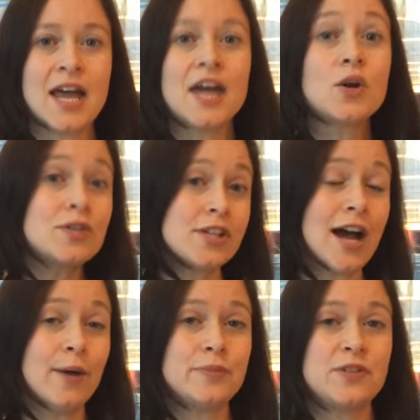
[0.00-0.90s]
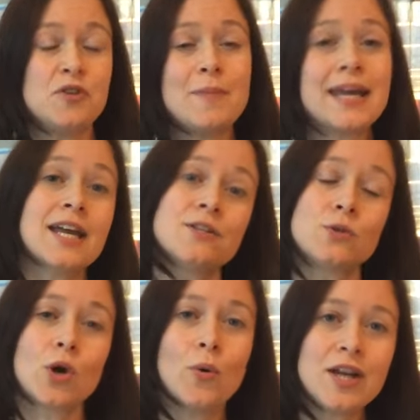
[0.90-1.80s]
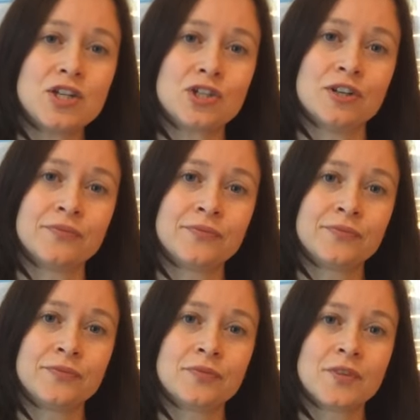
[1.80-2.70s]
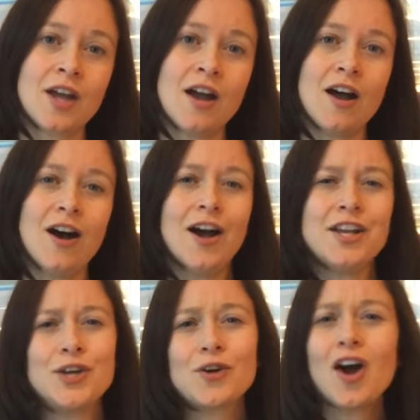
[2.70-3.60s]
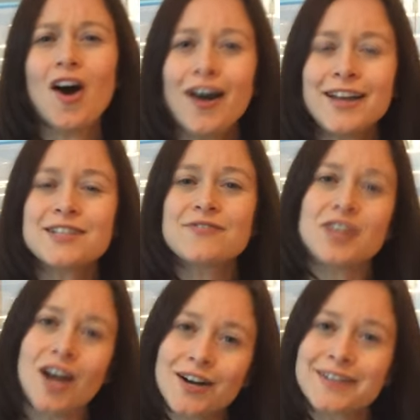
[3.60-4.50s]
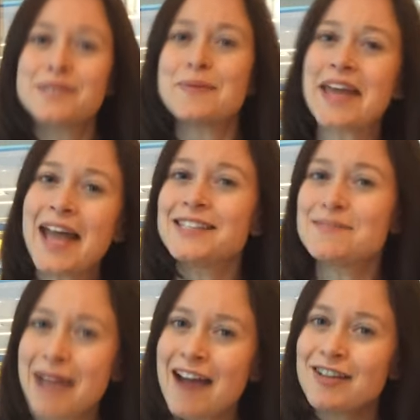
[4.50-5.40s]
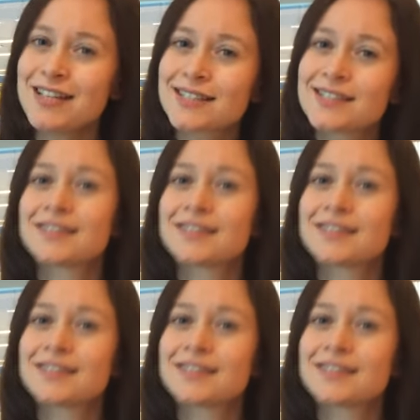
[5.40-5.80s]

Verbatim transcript: It also helps if you make it into a question. Aren't you kind of young to be getting married?